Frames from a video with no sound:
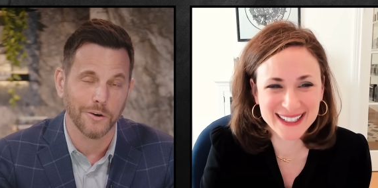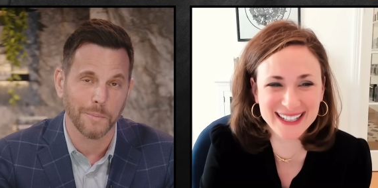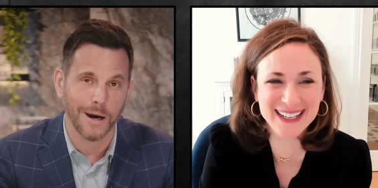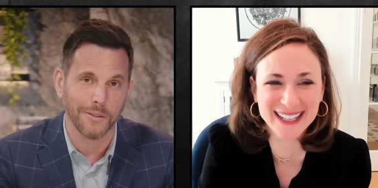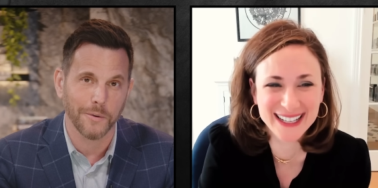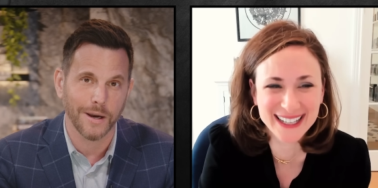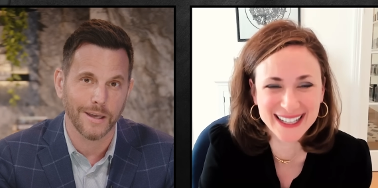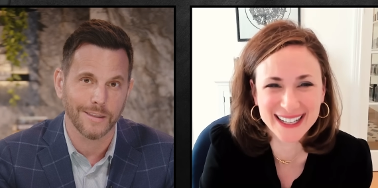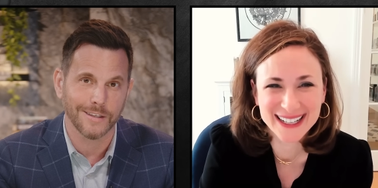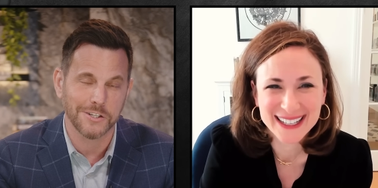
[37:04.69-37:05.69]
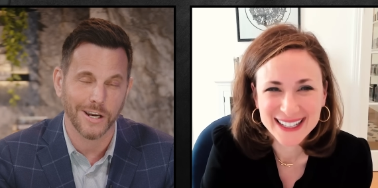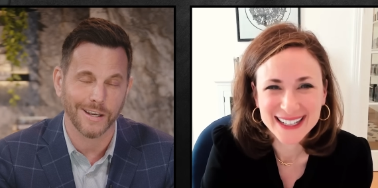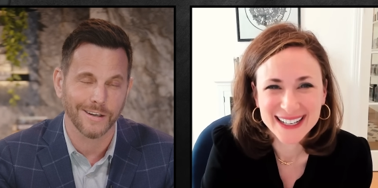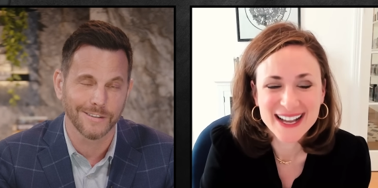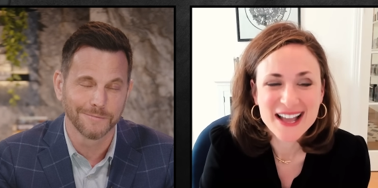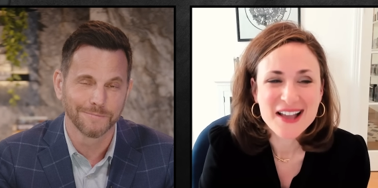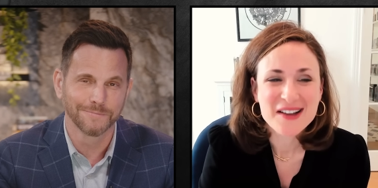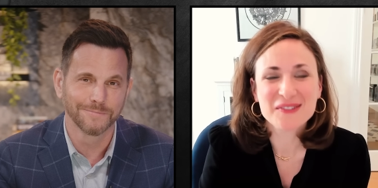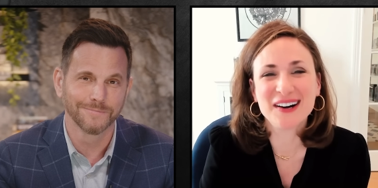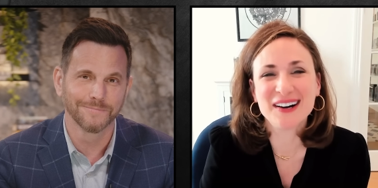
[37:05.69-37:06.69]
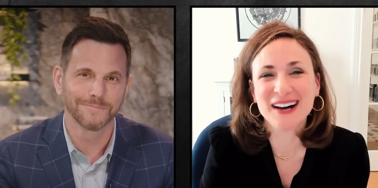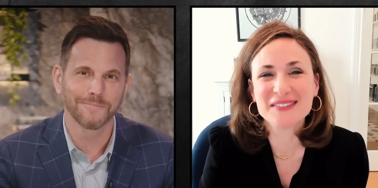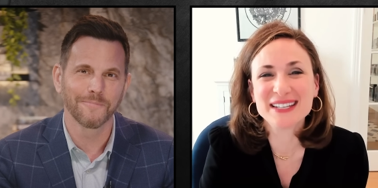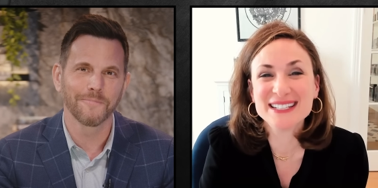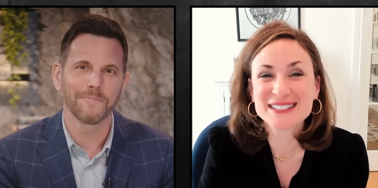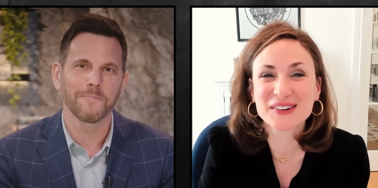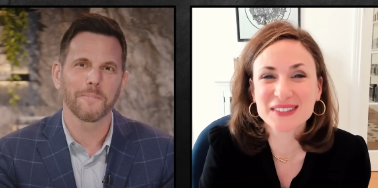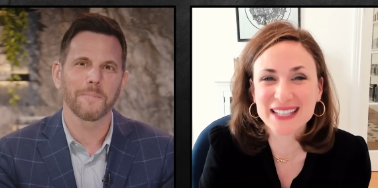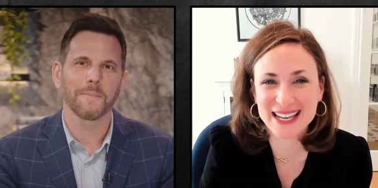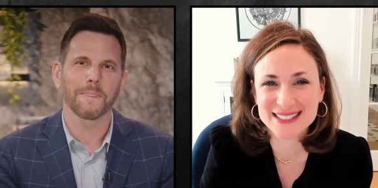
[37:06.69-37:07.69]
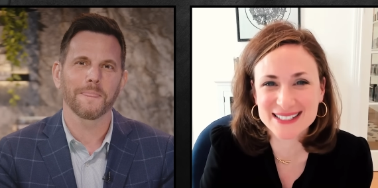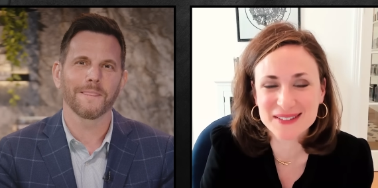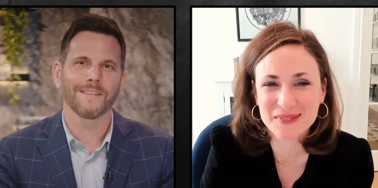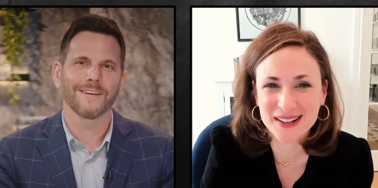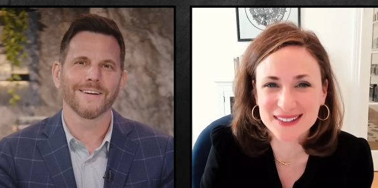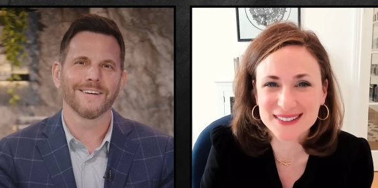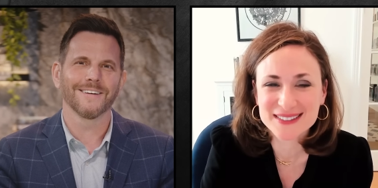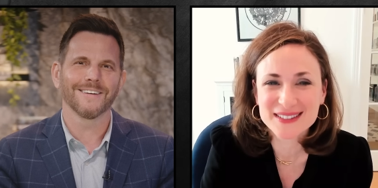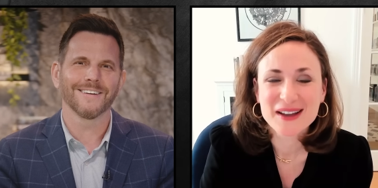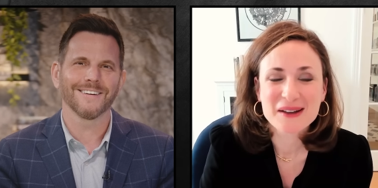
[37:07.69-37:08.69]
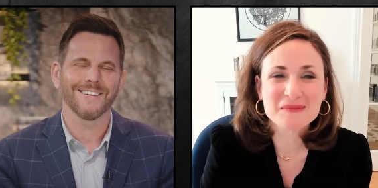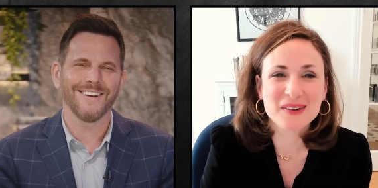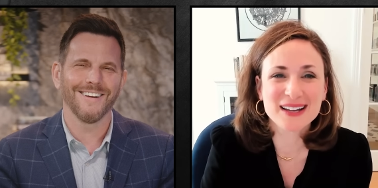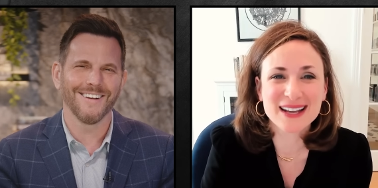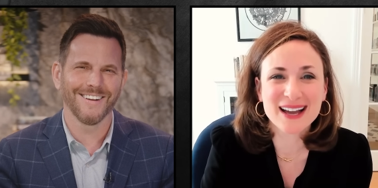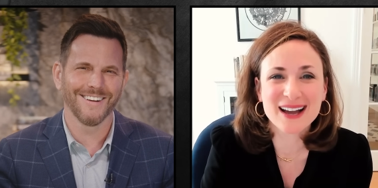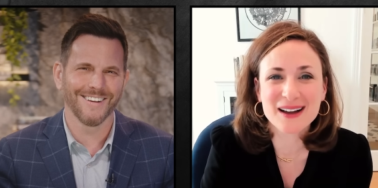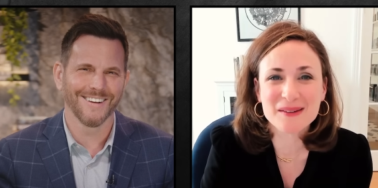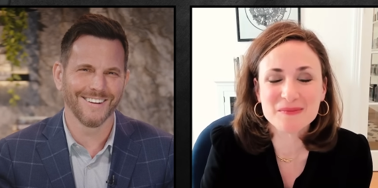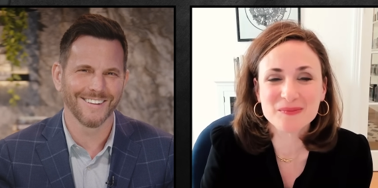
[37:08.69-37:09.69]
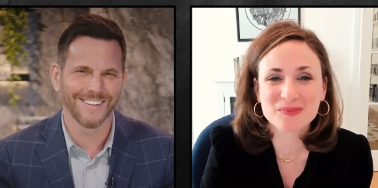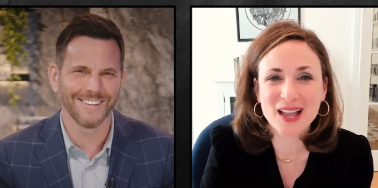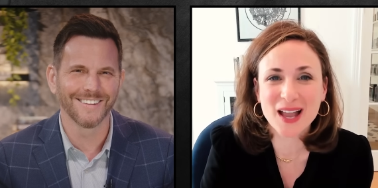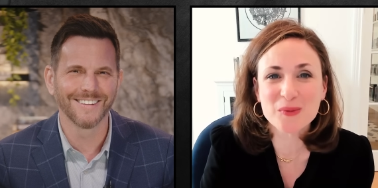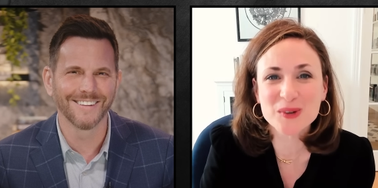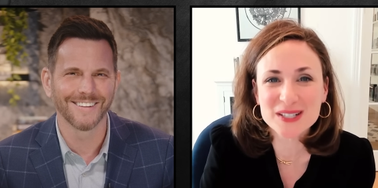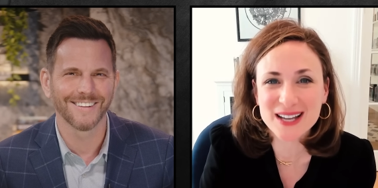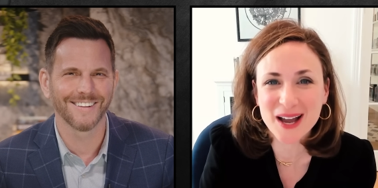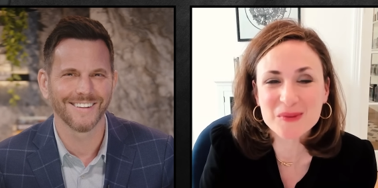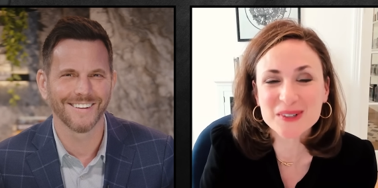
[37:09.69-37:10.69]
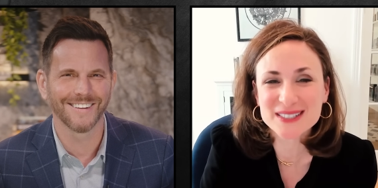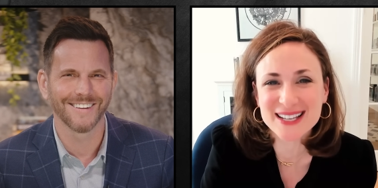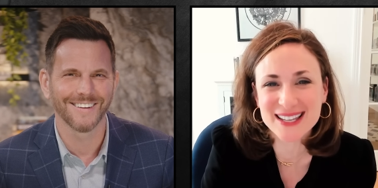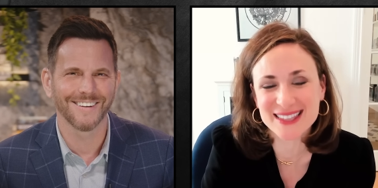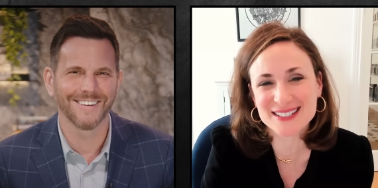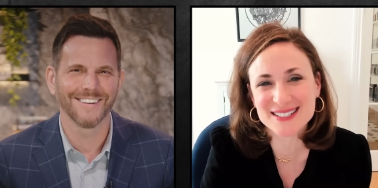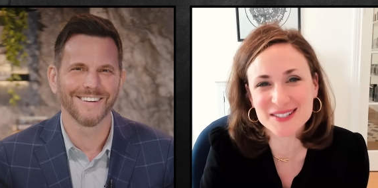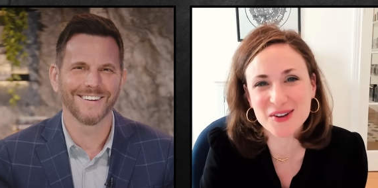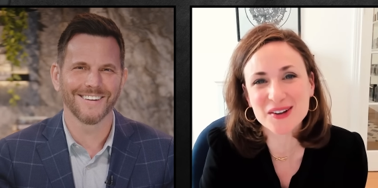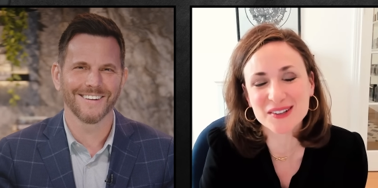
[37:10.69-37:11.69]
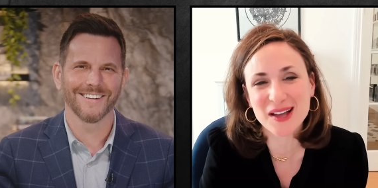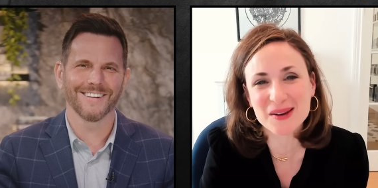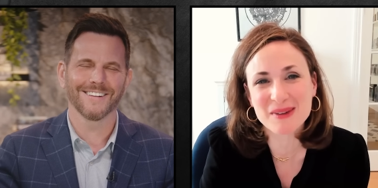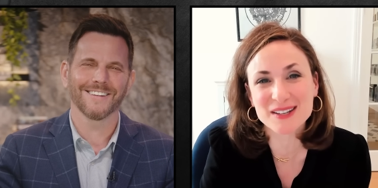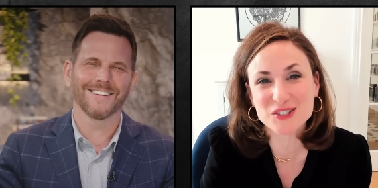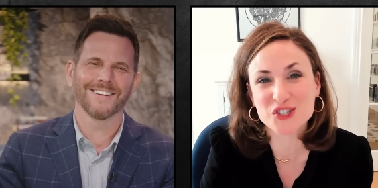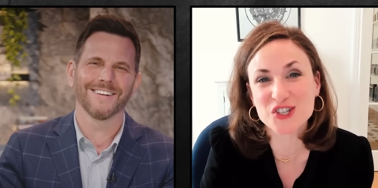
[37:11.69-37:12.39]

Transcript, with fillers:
Speaker 1: you, by the way, the chicken.
Speaker 2: Well, I mean, he's only 18 months. But I would say this. I talk a lot about